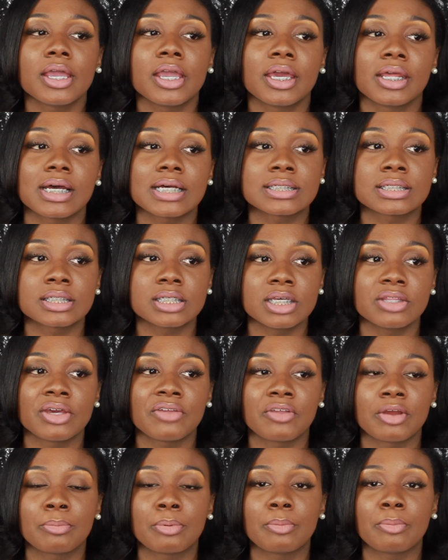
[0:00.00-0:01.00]
And I see
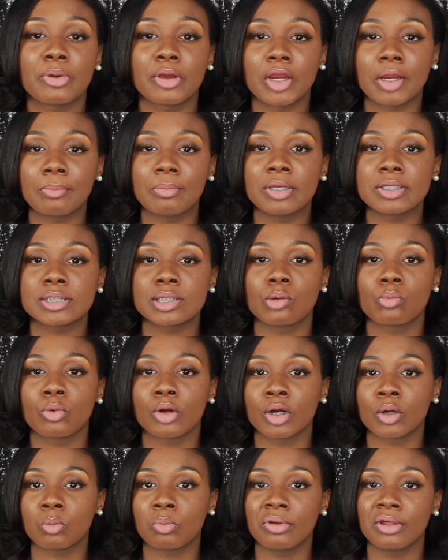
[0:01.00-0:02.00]
that they're preparing me to
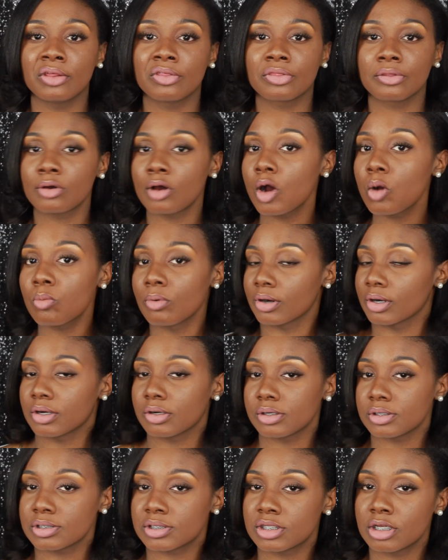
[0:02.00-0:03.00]
work with
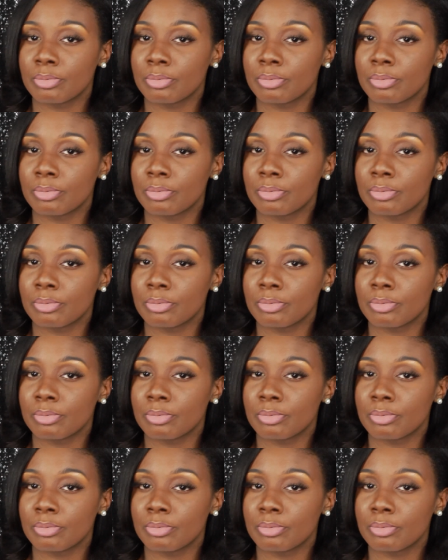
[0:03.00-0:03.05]
co-workers.